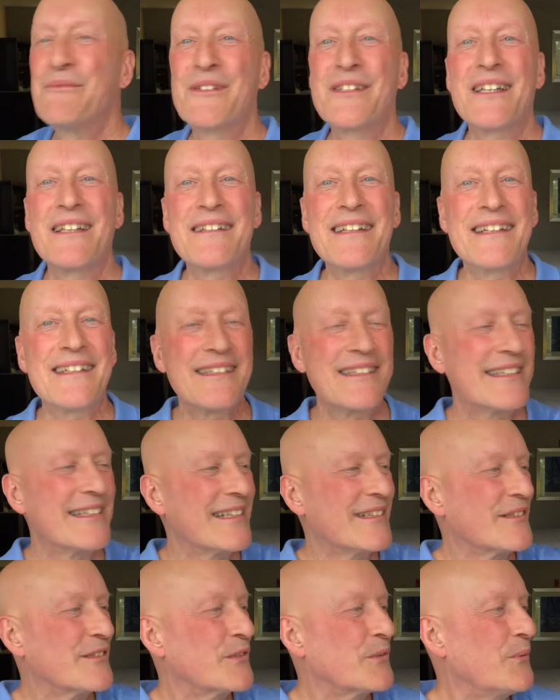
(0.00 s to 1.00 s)
with a light
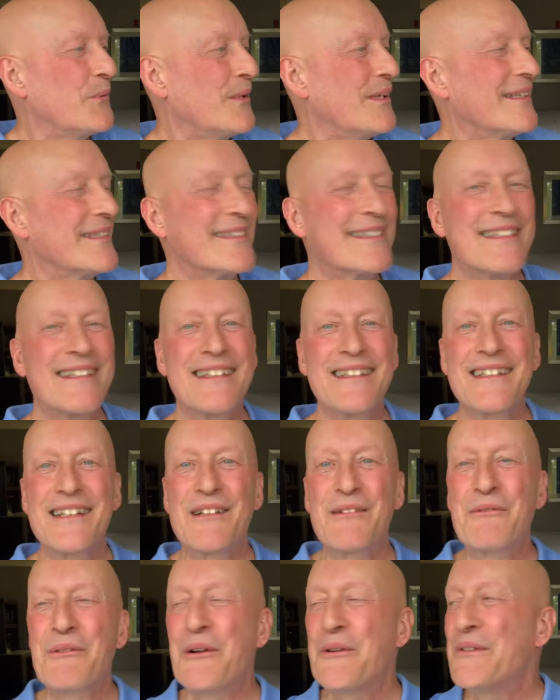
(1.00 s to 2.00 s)
little twist, a
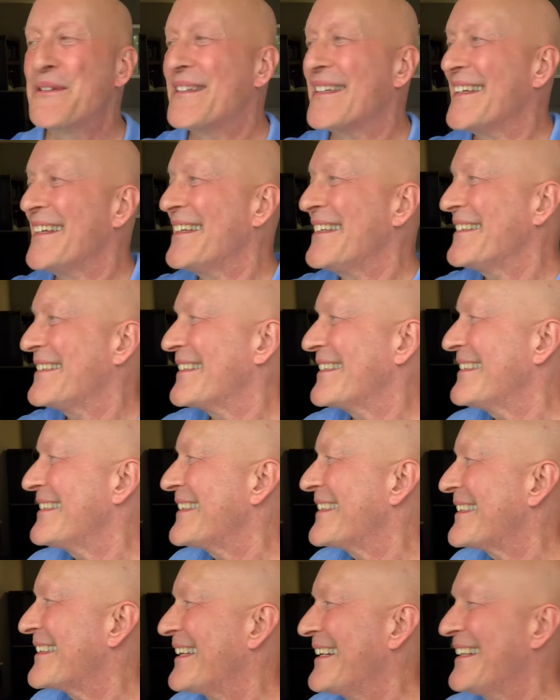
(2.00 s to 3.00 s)
little
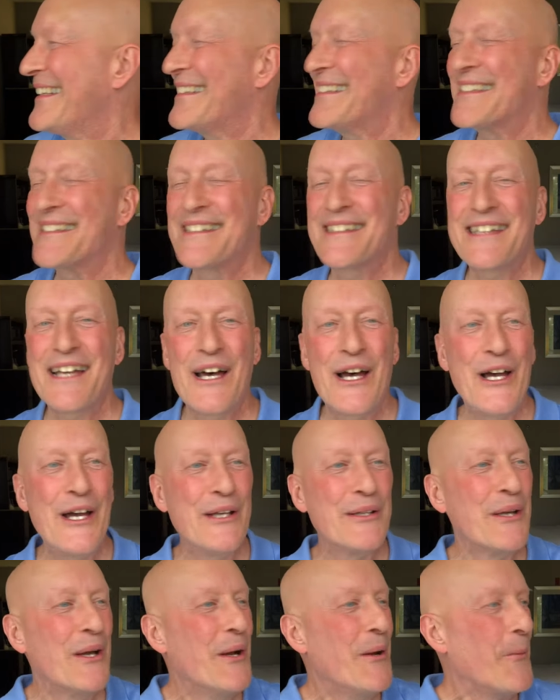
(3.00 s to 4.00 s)
rotation side to
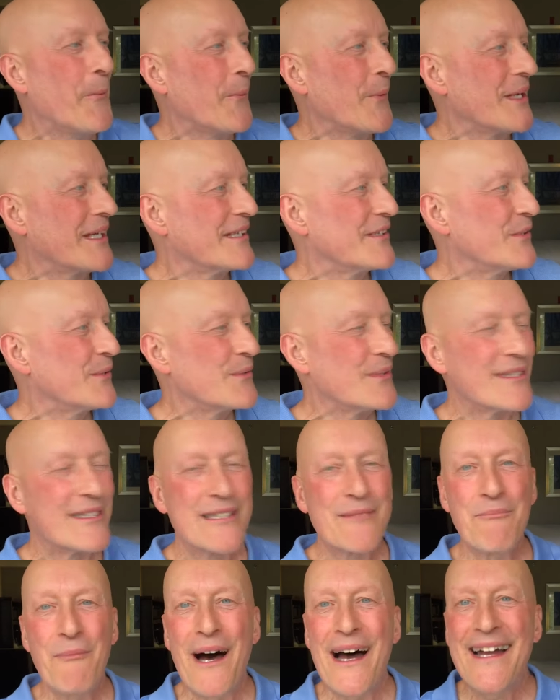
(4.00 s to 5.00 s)
side. We can do it
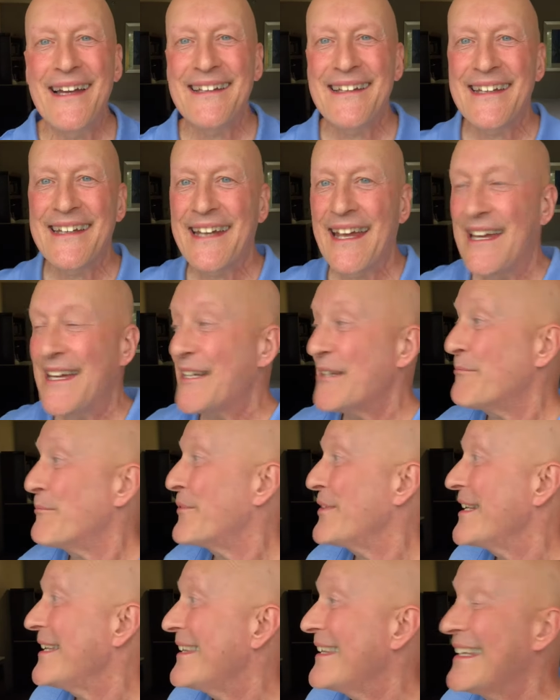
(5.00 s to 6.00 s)
smiling and
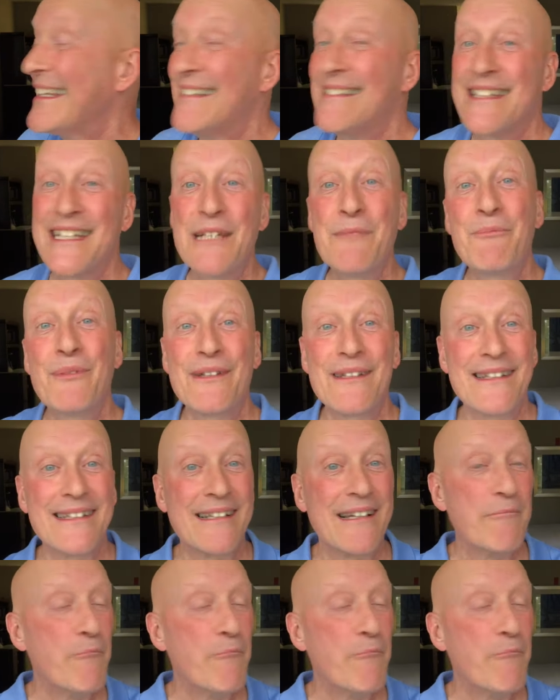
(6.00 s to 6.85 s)
breathing deeply, a